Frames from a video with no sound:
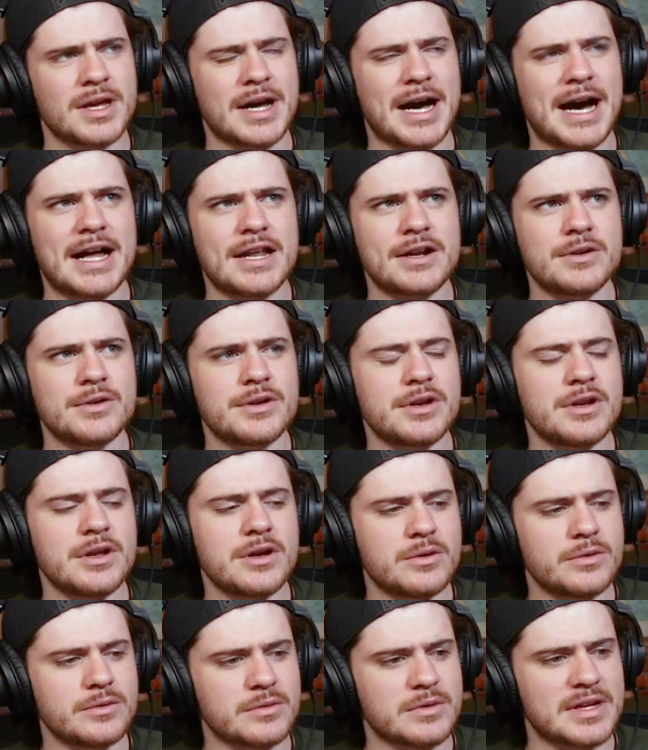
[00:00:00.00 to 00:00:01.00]
I don't
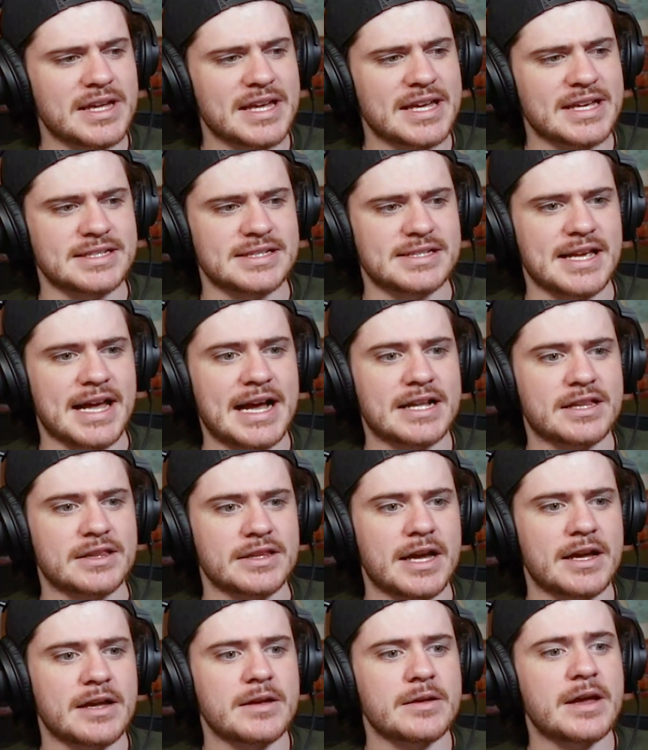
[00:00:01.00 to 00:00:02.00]
know exactly.
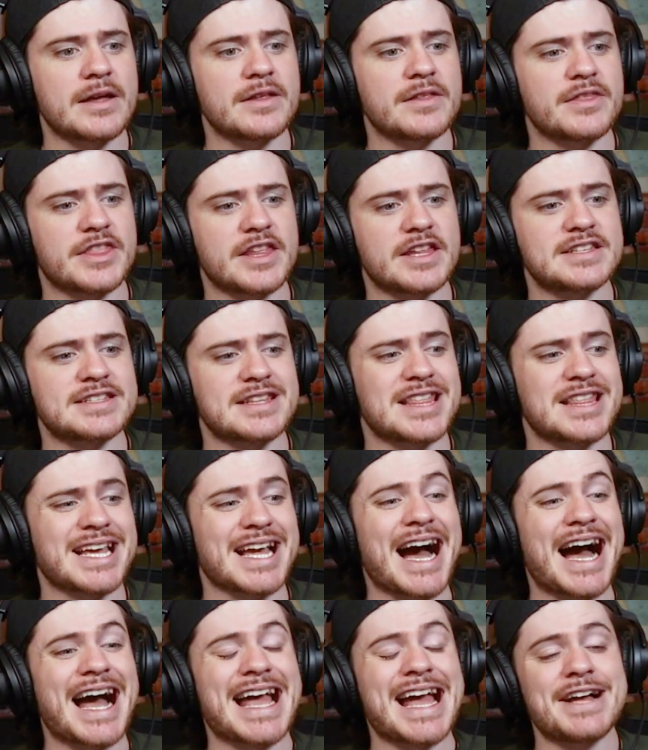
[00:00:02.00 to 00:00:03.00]
That's the thing.
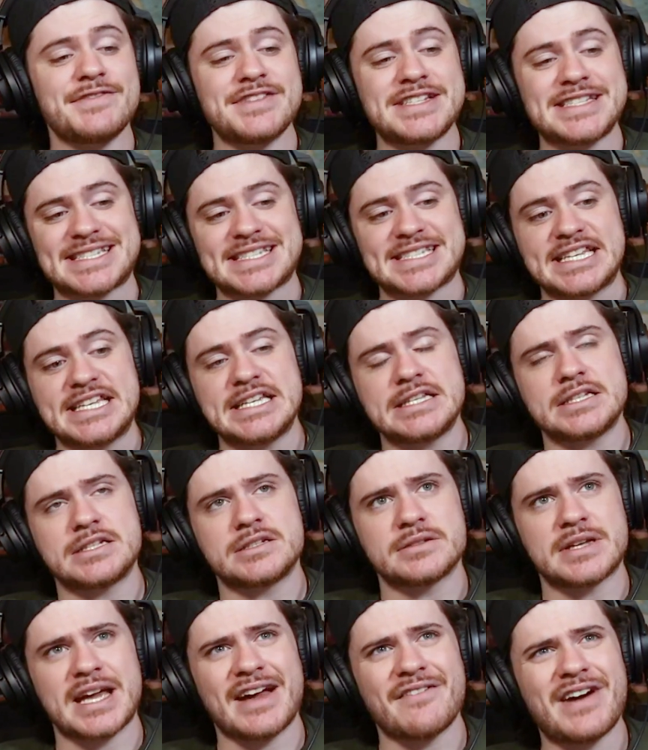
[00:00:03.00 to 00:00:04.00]
Have
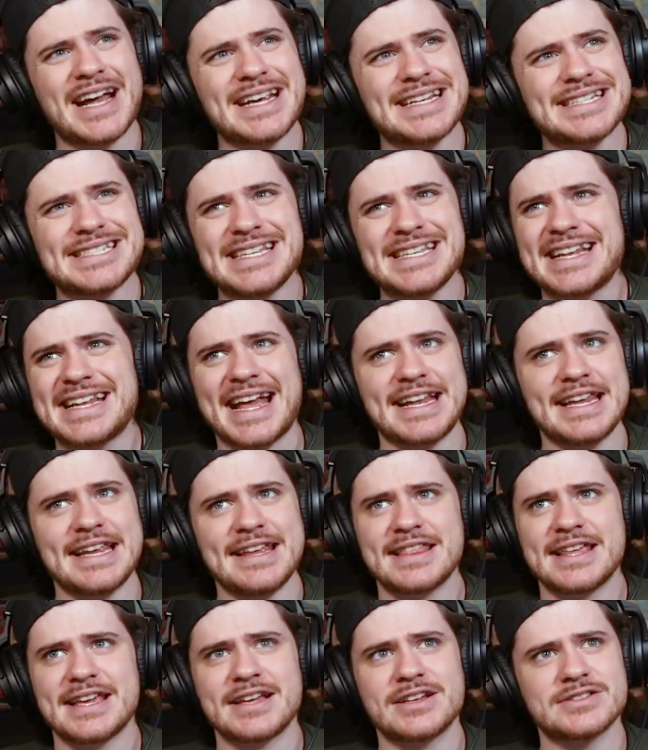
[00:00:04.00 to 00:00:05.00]
I seen
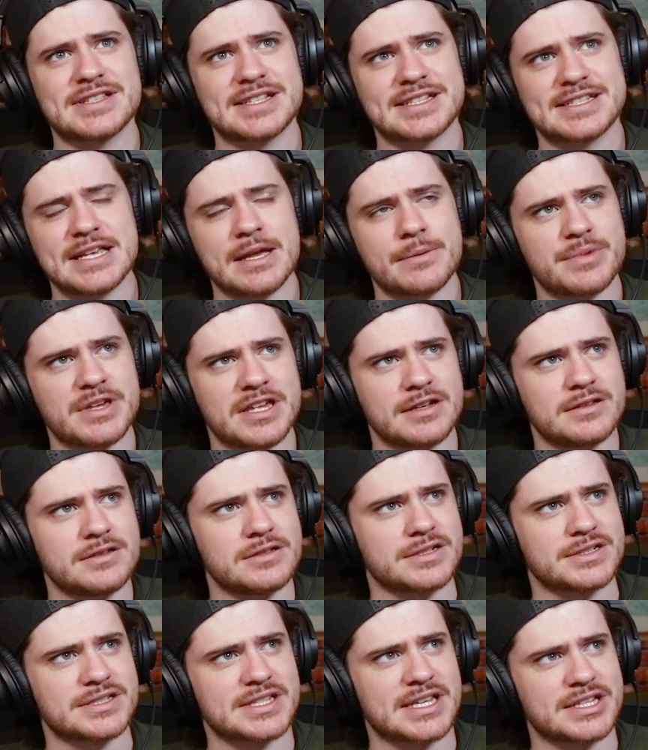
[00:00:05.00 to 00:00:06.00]
anything else except
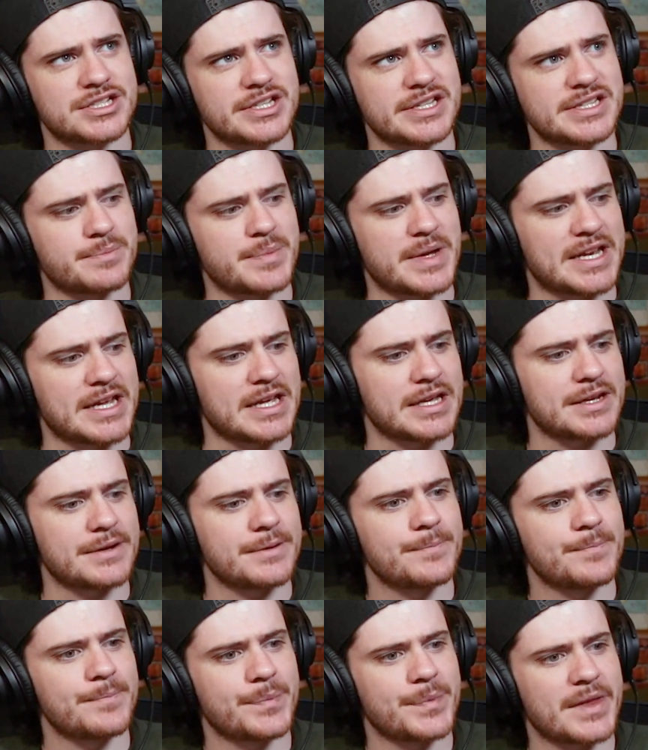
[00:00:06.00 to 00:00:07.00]
Killers that she's been in?
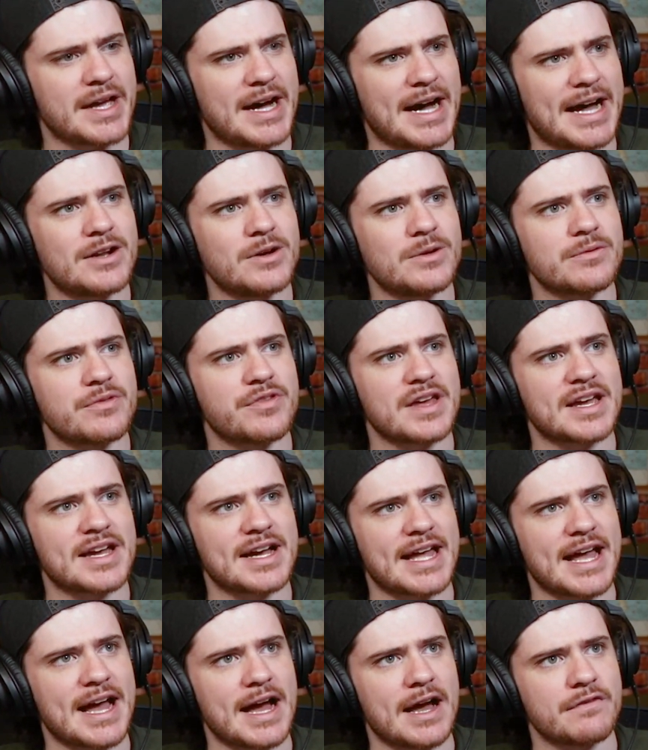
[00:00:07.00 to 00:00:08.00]
I don't think I
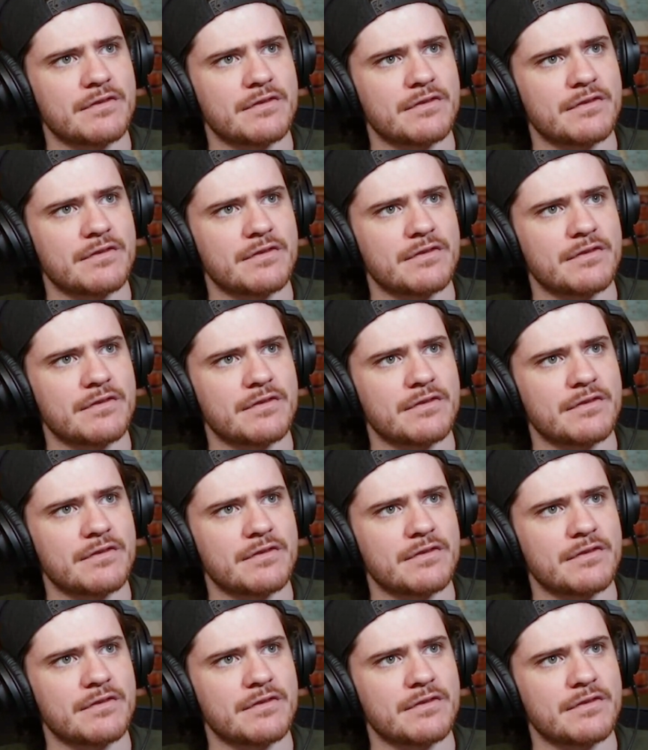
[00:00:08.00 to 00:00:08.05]
have.